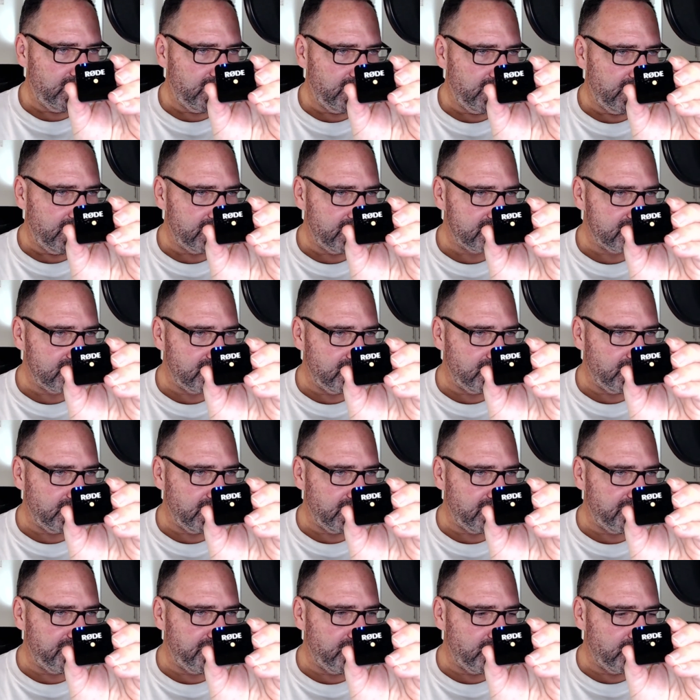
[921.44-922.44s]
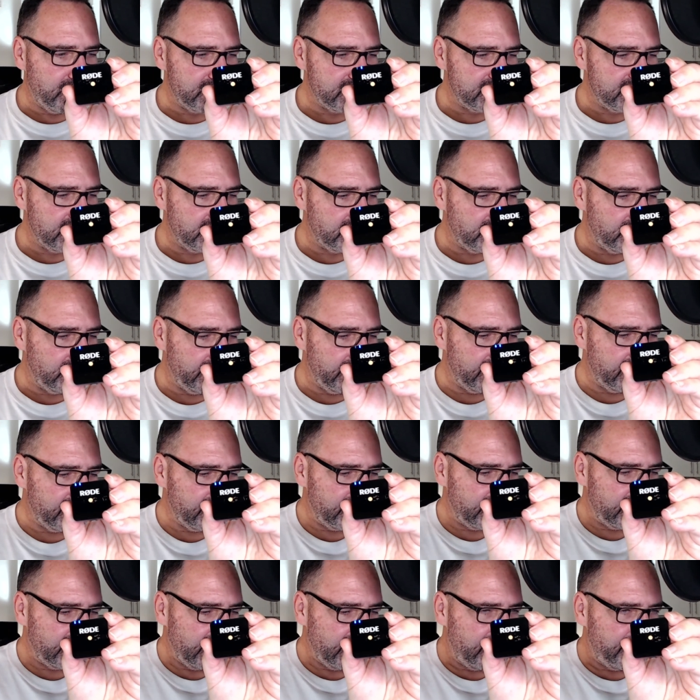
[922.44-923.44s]
just looking for a signal link and
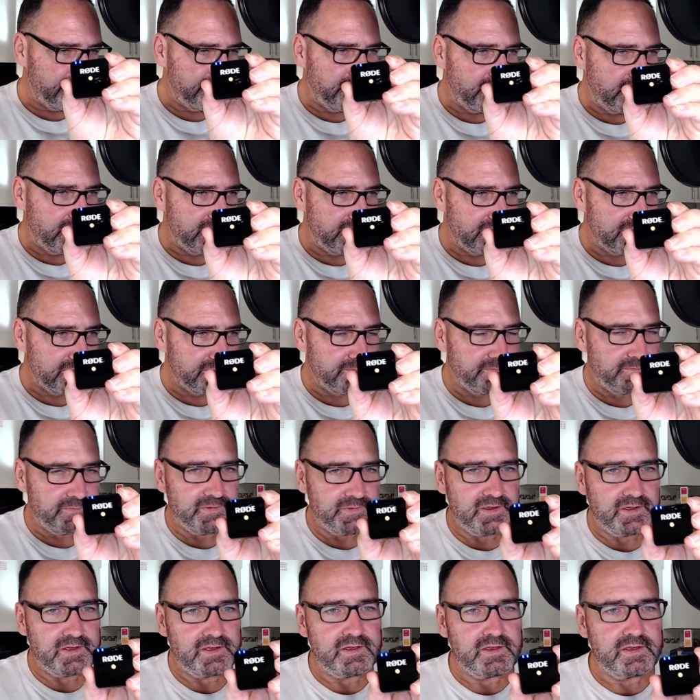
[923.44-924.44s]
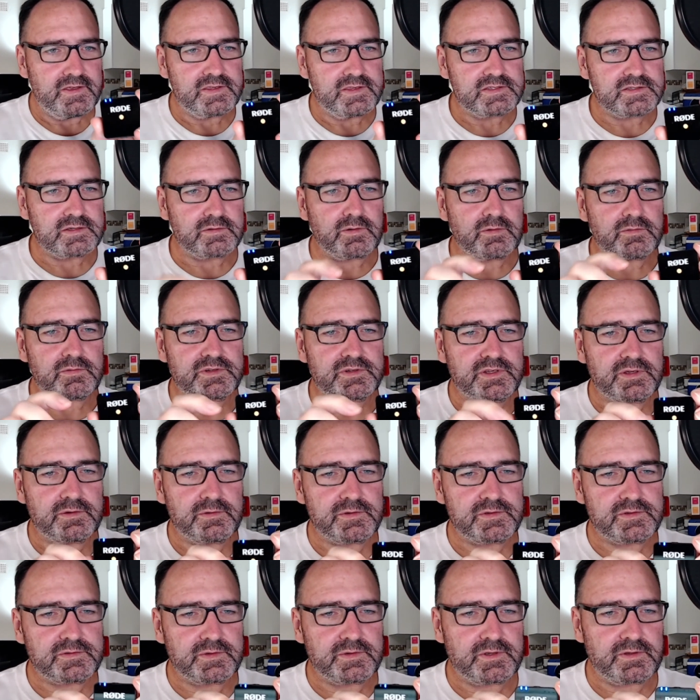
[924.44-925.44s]
I can't find it. So what we'll do
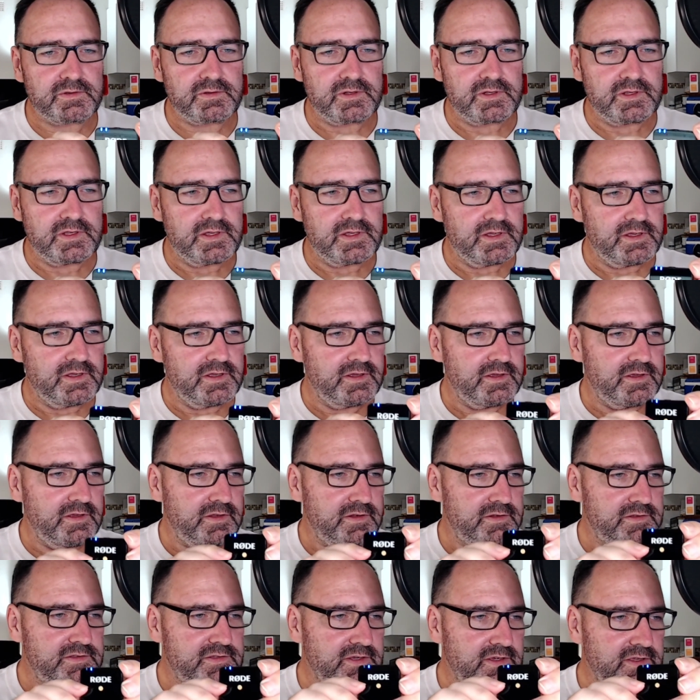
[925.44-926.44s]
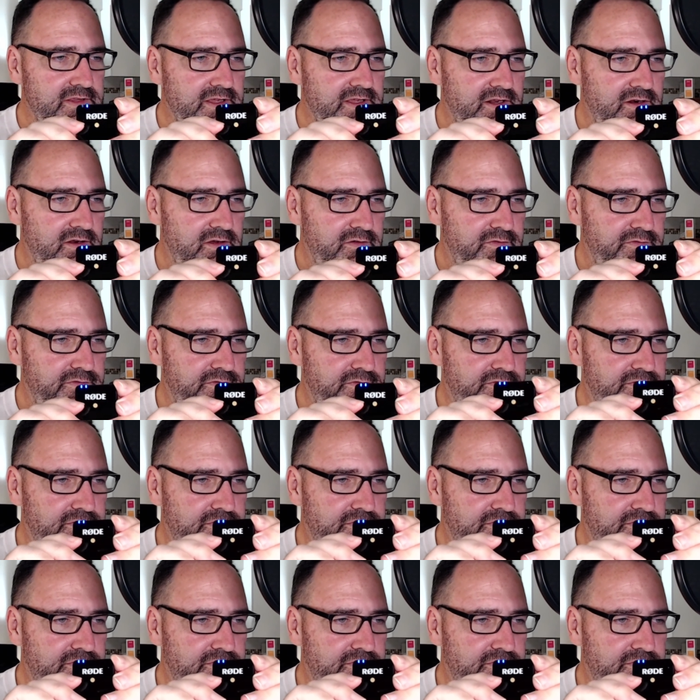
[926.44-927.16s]
is we'll turn that off,